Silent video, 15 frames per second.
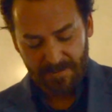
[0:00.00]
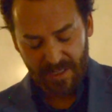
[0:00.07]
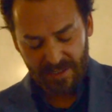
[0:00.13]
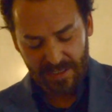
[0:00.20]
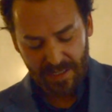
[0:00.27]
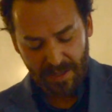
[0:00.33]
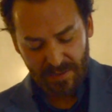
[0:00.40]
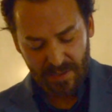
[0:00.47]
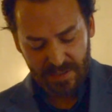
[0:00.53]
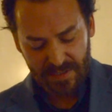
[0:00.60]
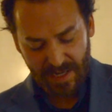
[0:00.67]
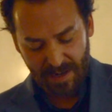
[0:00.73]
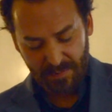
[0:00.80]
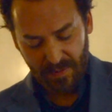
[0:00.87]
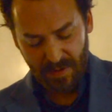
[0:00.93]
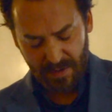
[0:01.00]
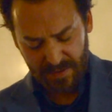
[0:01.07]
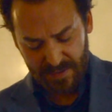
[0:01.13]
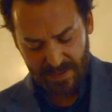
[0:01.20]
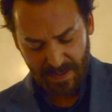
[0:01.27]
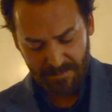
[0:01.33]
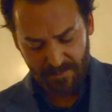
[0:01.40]
Here's another example
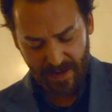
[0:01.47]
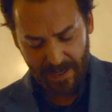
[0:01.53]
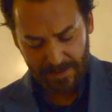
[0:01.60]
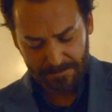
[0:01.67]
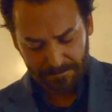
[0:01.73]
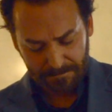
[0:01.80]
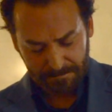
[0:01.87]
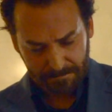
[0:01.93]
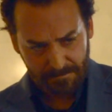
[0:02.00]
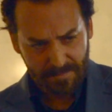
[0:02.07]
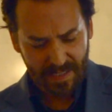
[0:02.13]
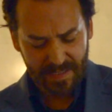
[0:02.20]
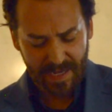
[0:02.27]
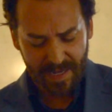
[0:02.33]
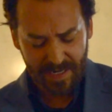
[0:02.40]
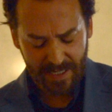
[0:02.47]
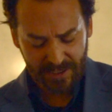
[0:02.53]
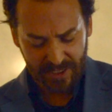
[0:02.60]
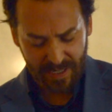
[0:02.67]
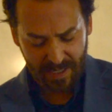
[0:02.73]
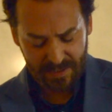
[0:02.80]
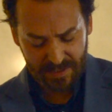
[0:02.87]
along the same vein. The
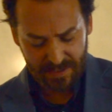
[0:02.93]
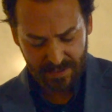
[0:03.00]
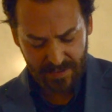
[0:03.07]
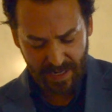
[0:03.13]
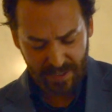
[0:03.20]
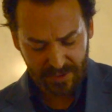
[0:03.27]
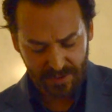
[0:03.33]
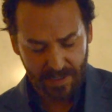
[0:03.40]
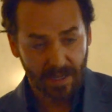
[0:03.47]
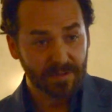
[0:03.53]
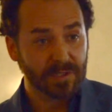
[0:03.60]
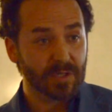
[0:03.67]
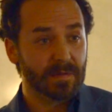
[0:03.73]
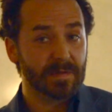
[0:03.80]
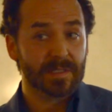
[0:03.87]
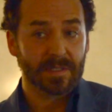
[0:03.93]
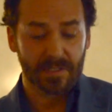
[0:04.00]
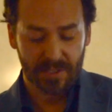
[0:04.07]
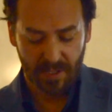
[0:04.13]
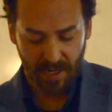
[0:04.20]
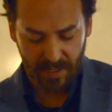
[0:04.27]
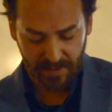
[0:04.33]
NHS, the National Health Service
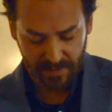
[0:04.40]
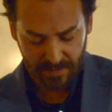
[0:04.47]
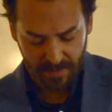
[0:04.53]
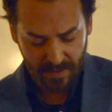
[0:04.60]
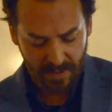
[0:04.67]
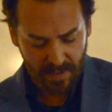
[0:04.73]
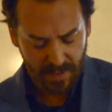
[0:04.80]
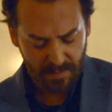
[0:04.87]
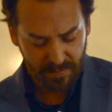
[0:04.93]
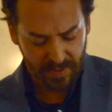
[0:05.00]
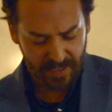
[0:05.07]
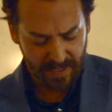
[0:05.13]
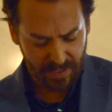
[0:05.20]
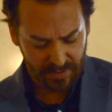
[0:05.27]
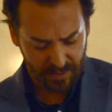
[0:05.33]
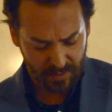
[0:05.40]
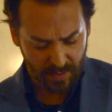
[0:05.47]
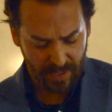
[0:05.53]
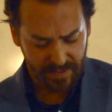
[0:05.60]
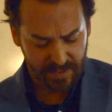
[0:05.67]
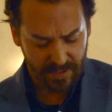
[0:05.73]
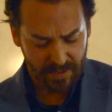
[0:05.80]
in Scotland, put together
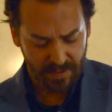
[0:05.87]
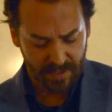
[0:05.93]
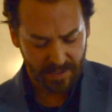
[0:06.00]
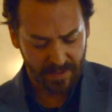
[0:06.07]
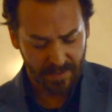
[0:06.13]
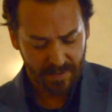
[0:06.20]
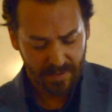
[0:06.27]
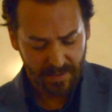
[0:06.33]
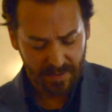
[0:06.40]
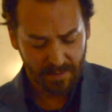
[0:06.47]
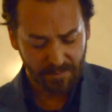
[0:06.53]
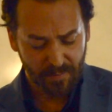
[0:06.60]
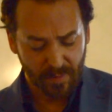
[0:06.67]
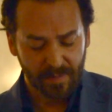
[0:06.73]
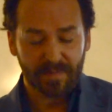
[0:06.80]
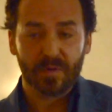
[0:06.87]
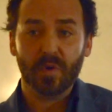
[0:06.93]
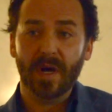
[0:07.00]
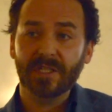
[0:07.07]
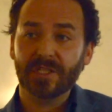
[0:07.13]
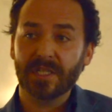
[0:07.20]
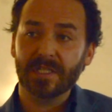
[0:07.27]
criteria in the form of
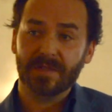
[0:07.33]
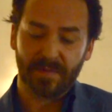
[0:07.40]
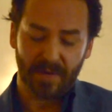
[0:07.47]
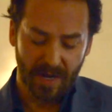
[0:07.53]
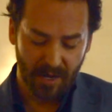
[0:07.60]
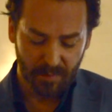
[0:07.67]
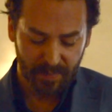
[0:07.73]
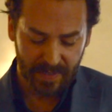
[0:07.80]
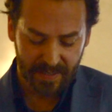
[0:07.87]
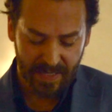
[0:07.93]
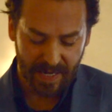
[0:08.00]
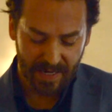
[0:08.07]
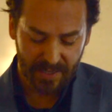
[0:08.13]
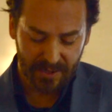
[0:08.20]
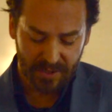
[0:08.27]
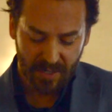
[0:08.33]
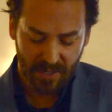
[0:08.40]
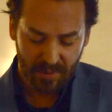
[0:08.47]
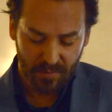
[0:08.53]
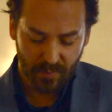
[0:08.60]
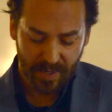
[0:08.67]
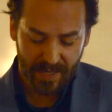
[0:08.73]
questions for helping gauge
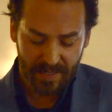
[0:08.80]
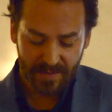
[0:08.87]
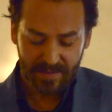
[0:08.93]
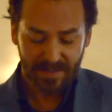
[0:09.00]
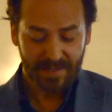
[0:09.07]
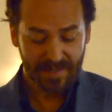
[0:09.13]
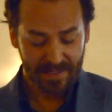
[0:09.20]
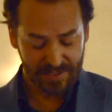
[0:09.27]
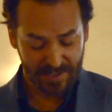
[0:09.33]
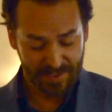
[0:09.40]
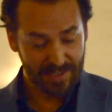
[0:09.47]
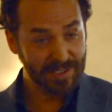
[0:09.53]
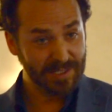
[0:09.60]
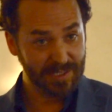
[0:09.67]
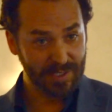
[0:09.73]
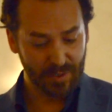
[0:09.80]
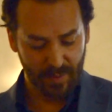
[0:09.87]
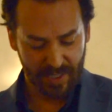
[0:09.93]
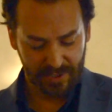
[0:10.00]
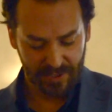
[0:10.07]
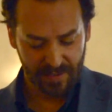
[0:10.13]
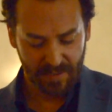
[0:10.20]
when, this is their
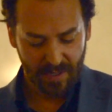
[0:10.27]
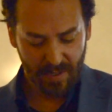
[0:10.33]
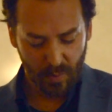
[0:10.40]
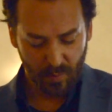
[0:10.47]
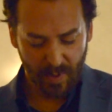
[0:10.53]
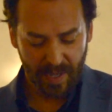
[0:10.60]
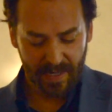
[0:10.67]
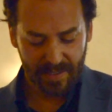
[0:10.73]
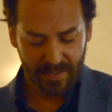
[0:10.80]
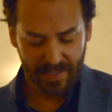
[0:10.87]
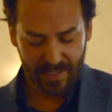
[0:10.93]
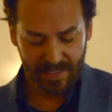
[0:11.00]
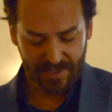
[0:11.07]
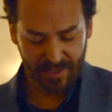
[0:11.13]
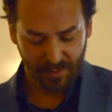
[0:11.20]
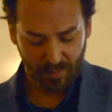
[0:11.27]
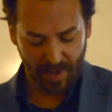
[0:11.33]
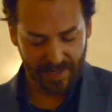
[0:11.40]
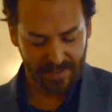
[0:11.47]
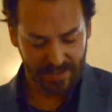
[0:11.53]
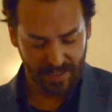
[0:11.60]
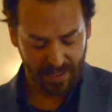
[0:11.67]
question, when it is the
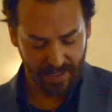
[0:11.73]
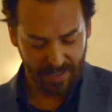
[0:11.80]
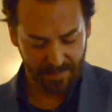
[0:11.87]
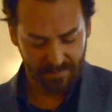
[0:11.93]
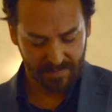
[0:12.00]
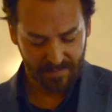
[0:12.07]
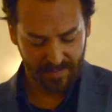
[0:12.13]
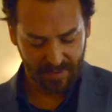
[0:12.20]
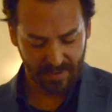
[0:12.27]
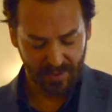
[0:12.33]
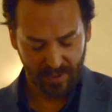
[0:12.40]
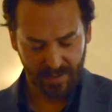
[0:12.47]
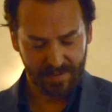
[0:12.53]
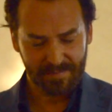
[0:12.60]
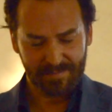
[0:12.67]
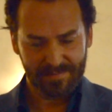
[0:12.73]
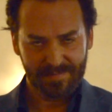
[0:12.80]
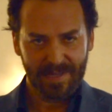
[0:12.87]
right time, or